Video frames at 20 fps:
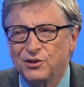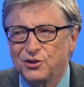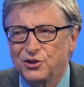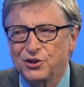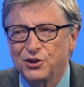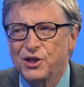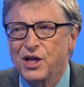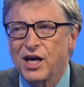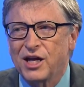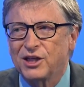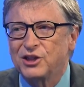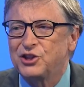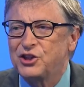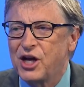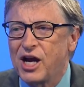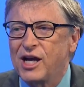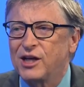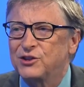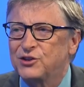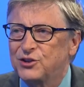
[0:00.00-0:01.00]
should get a
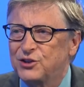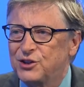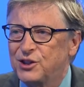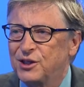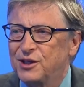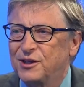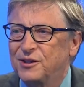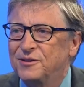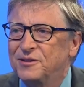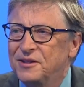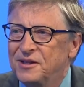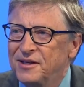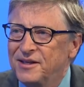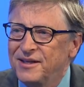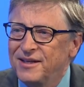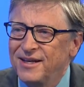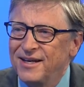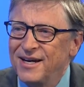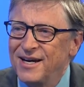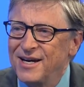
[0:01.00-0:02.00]
chance to
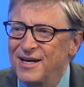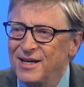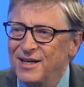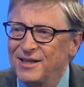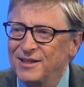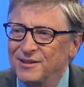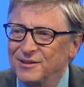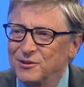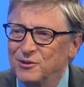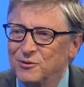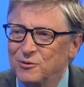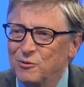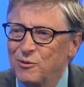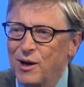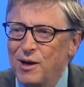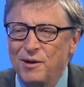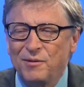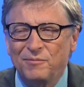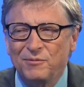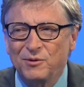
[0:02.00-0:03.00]
uh,
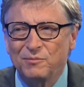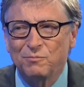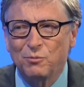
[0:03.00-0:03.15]
create